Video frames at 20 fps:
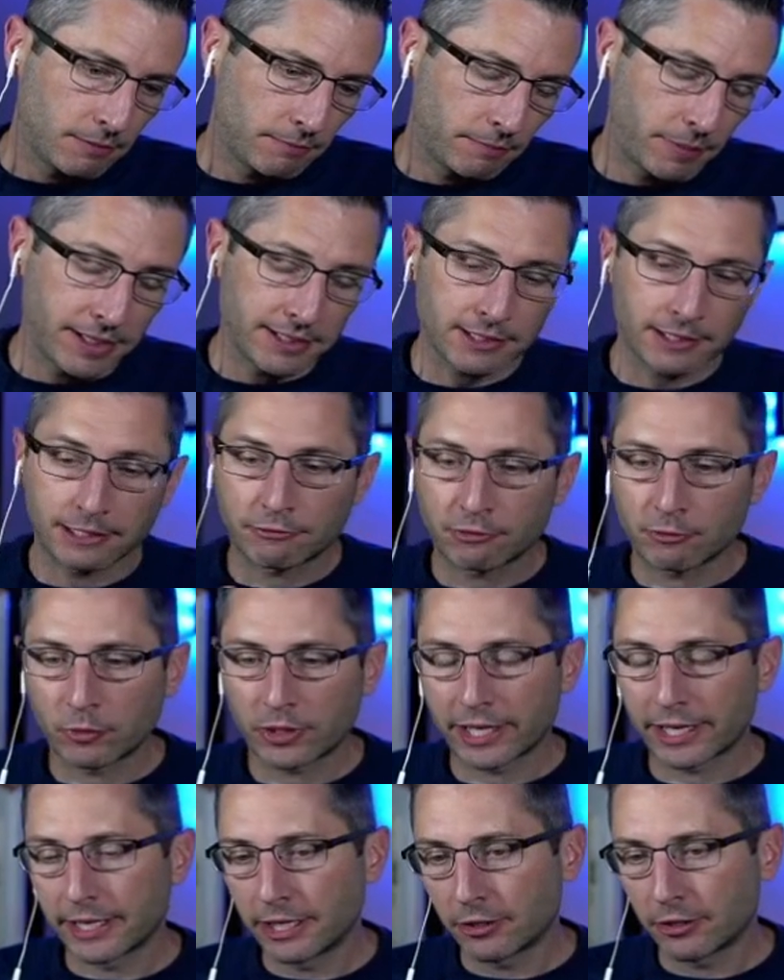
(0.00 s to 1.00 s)
basically, from
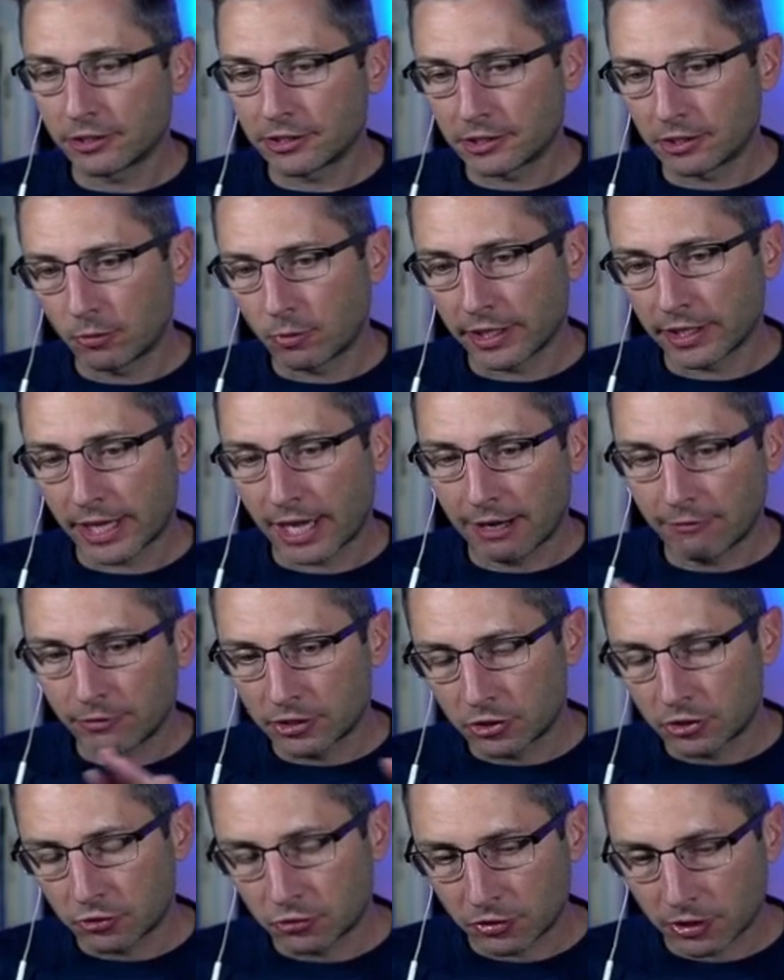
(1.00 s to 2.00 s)
what I hear, is you want every
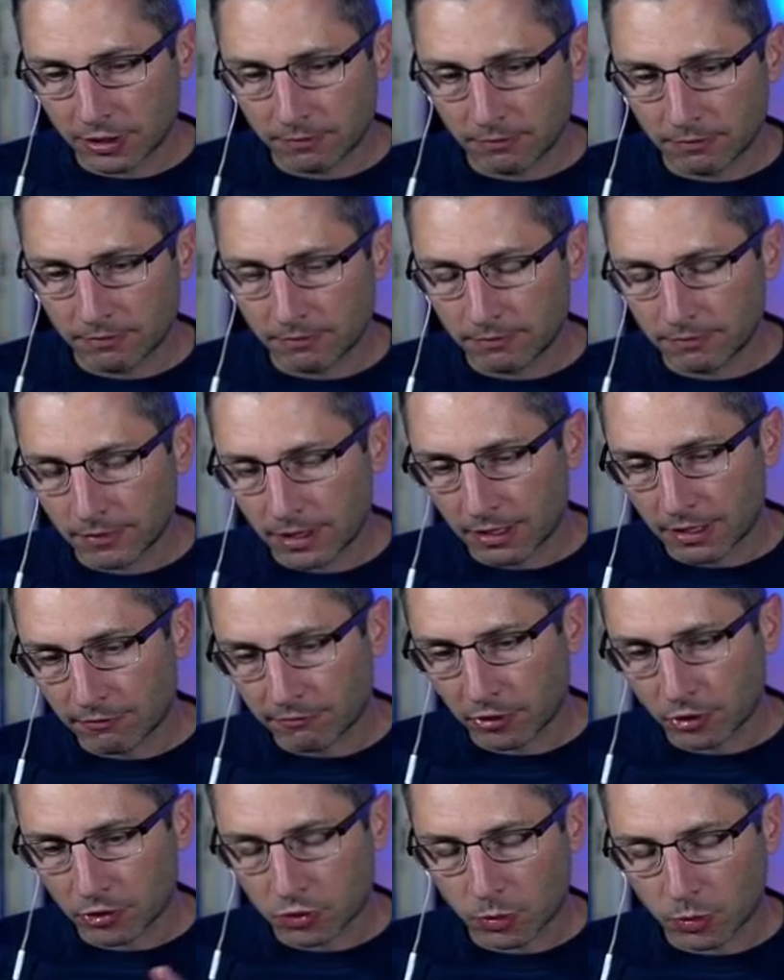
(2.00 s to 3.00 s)
stream of
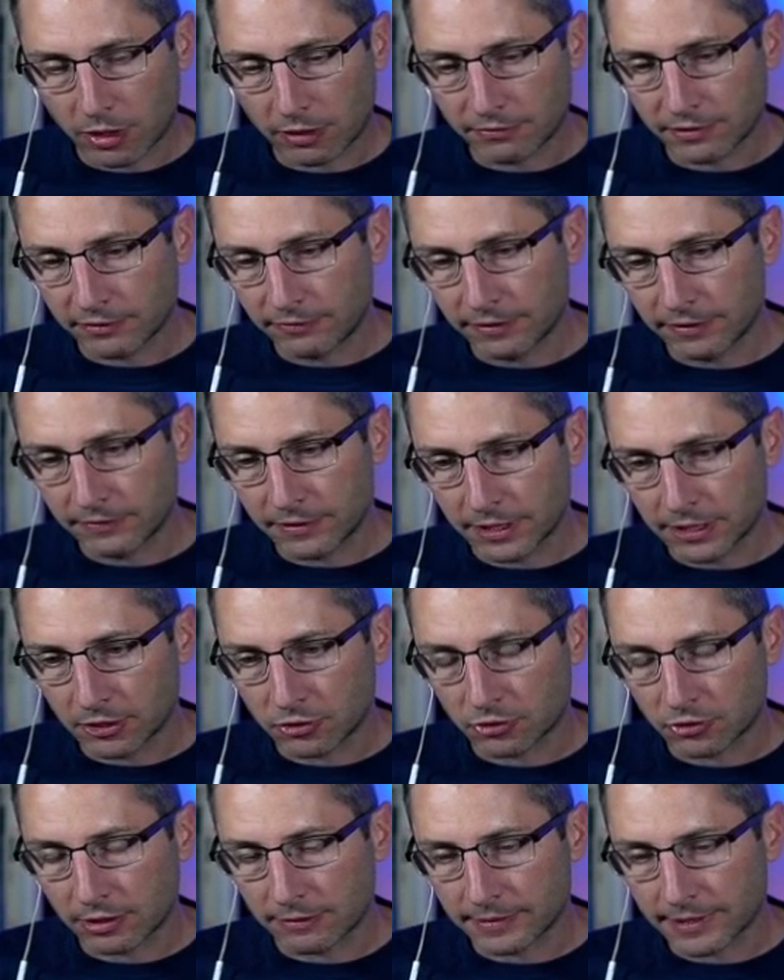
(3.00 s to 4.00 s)
your 12 to 15
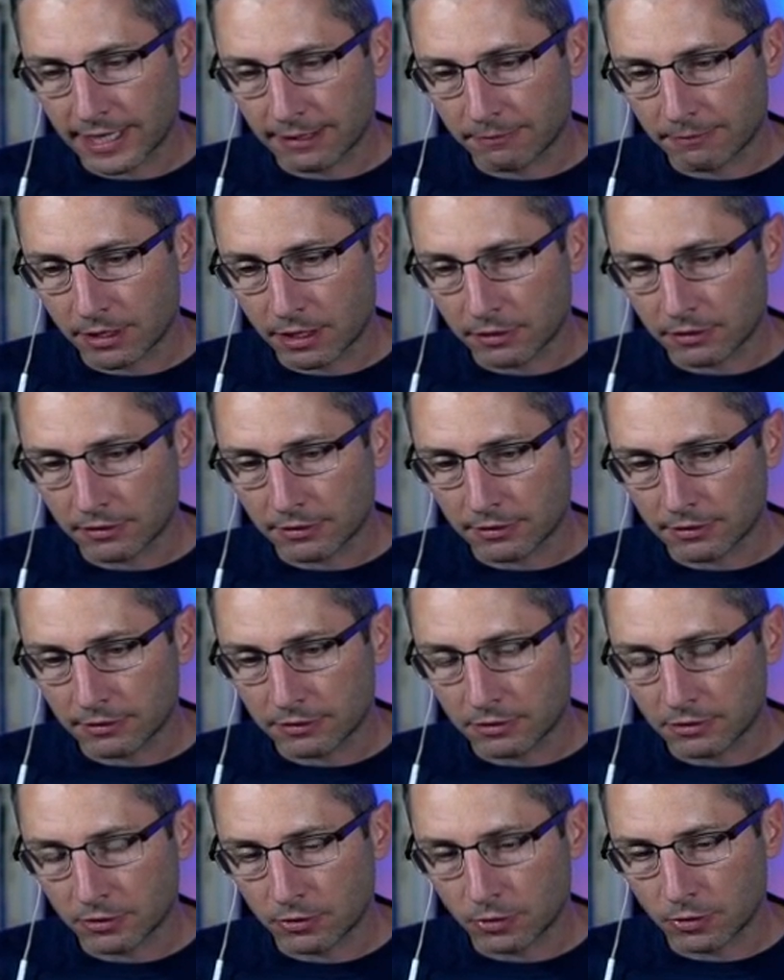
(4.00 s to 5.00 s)
streams that month
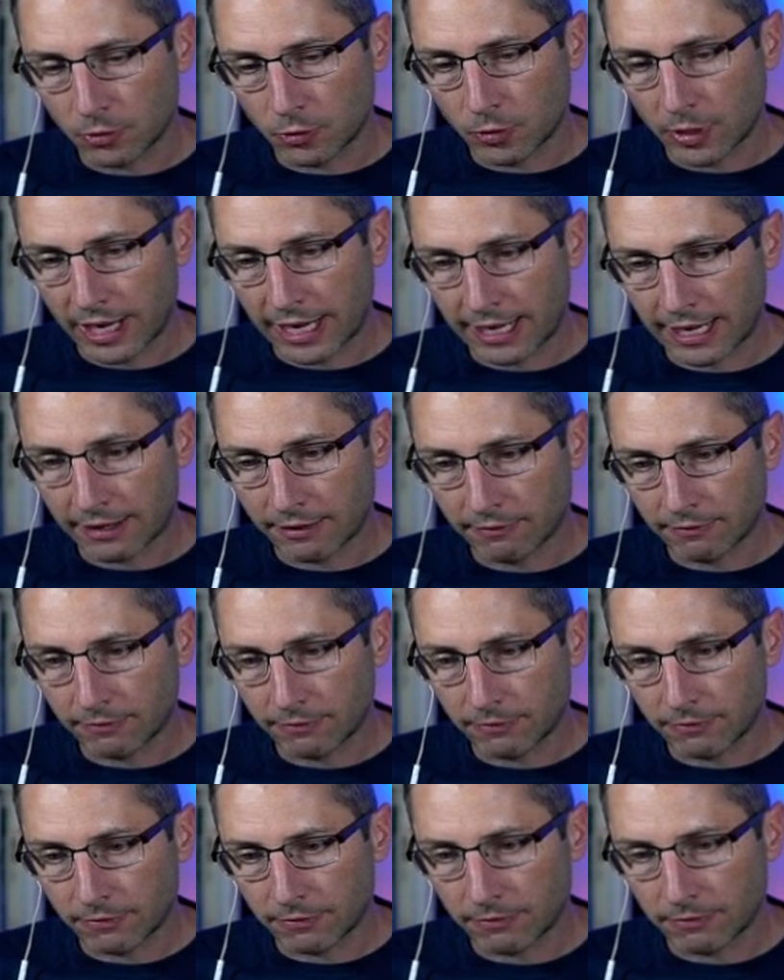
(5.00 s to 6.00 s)
to have
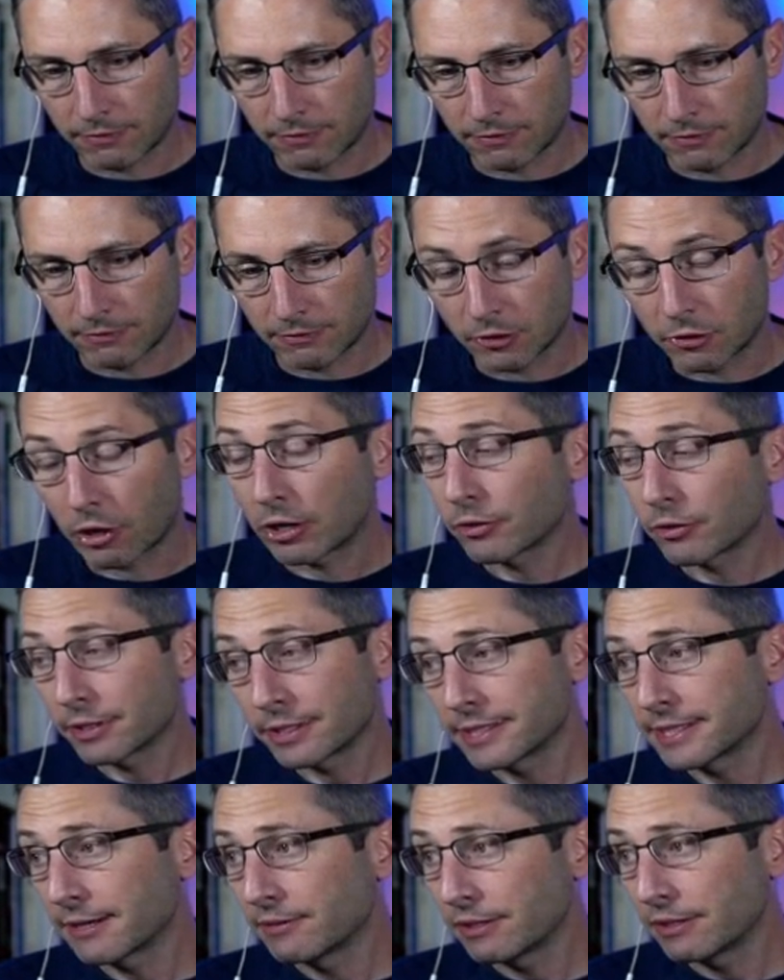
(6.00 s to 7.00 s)
greater than
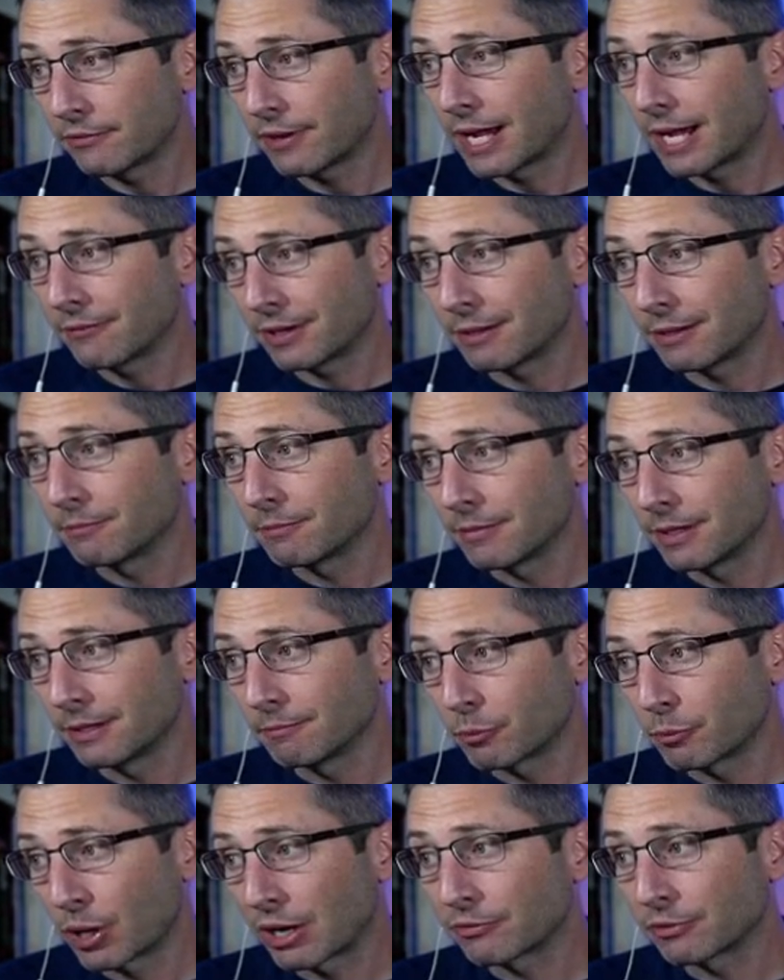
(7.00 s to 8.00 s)
75 and
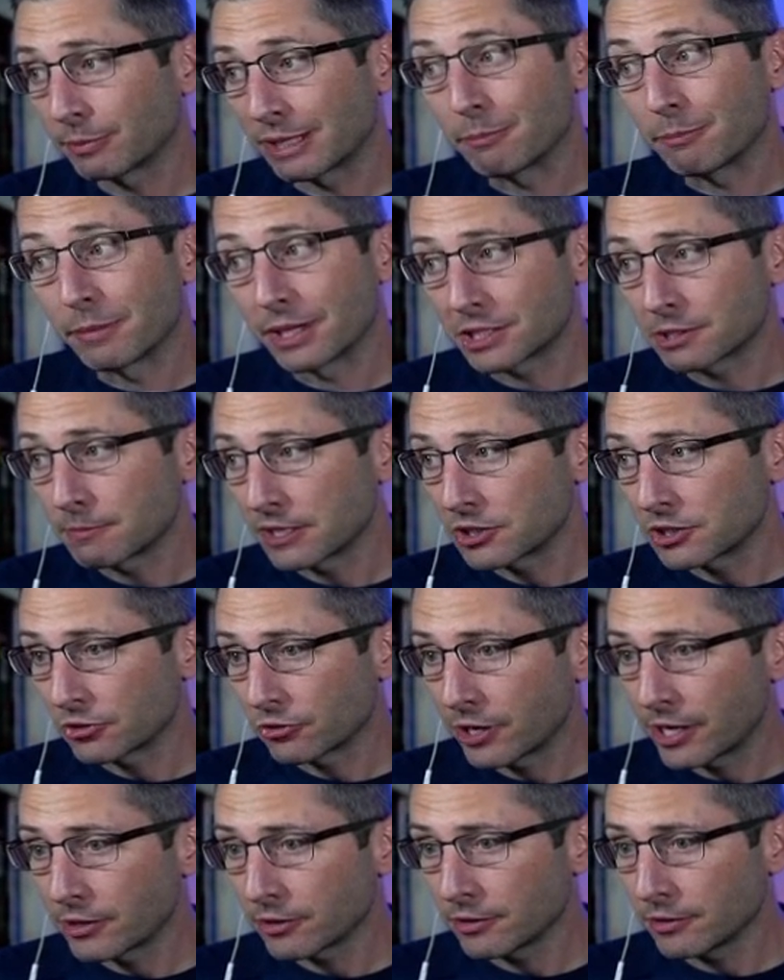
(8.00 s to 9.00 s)
preferably much, much
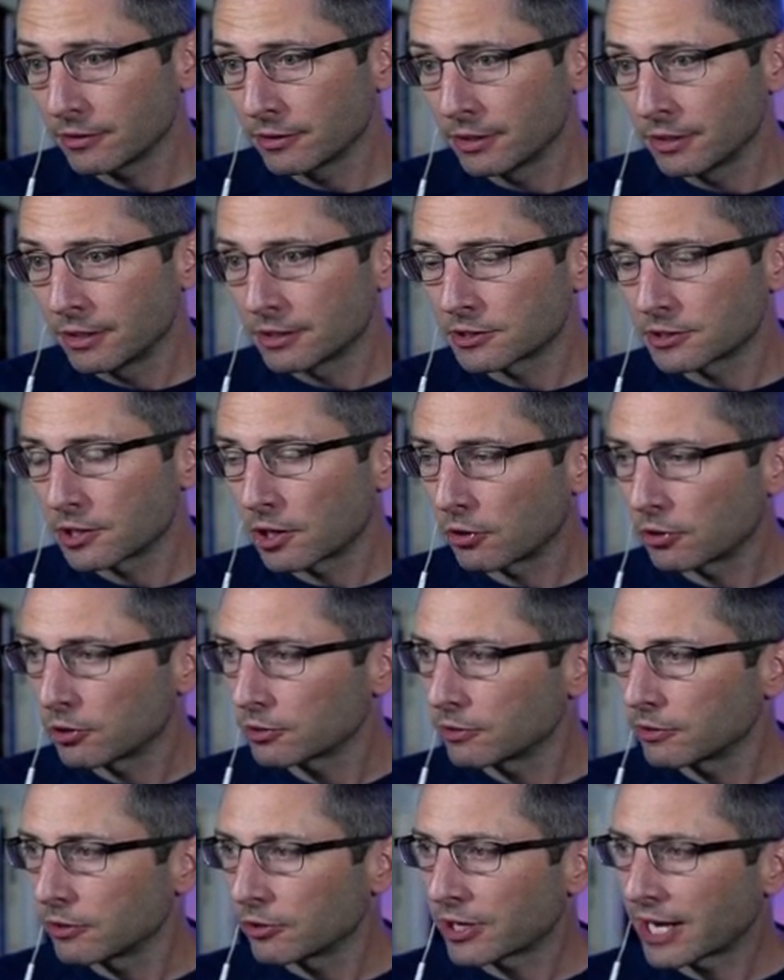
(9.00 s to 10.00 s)
greater. So
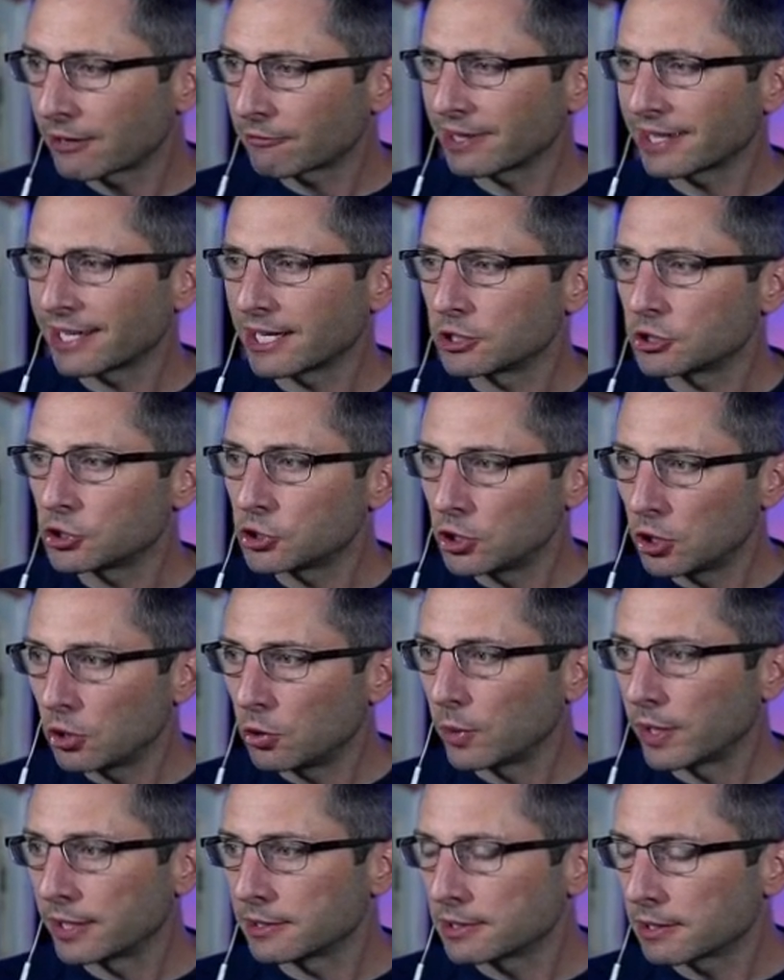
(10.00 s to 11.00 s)
you're not really a
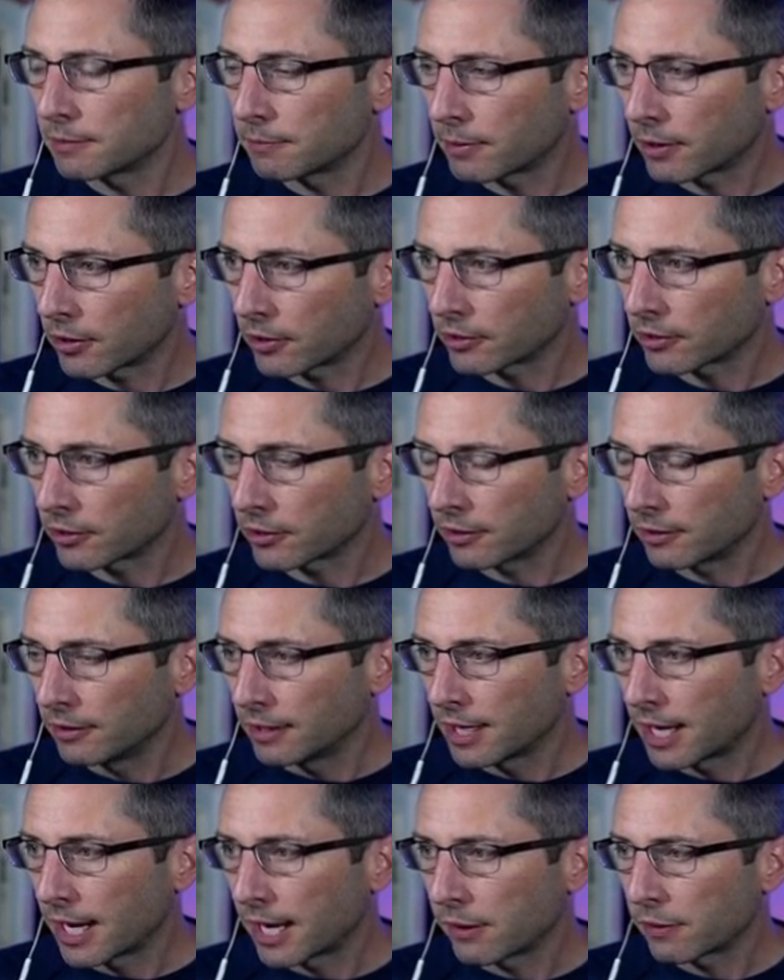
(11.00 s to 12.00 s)
shoo-in to partner,
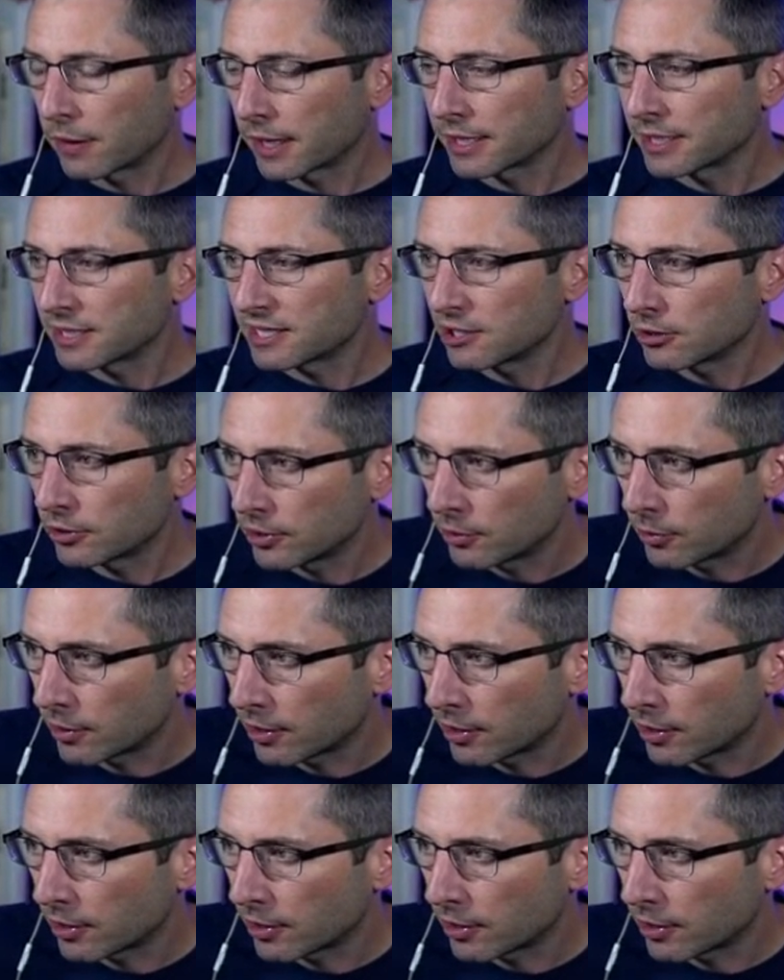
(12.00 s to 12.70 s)
I think, until you